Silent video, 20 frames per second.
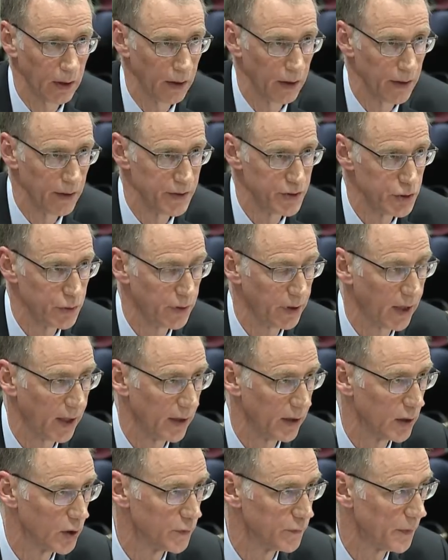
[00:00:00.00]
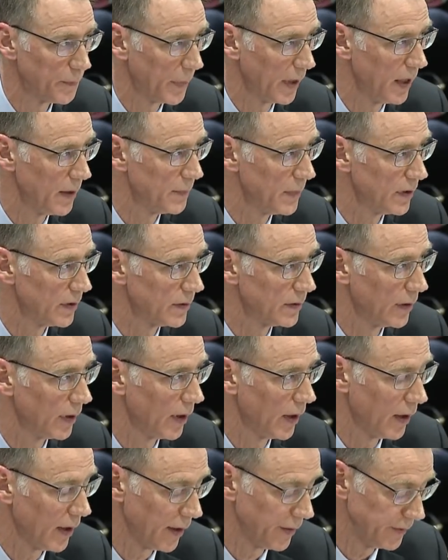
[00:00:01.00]
adjudicated overpayment
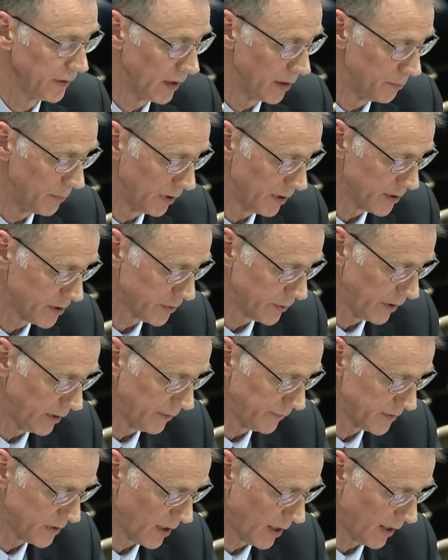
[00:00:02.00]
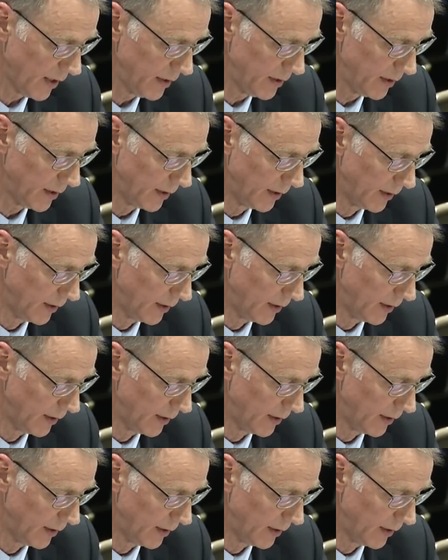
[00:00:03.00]
on the administrative side.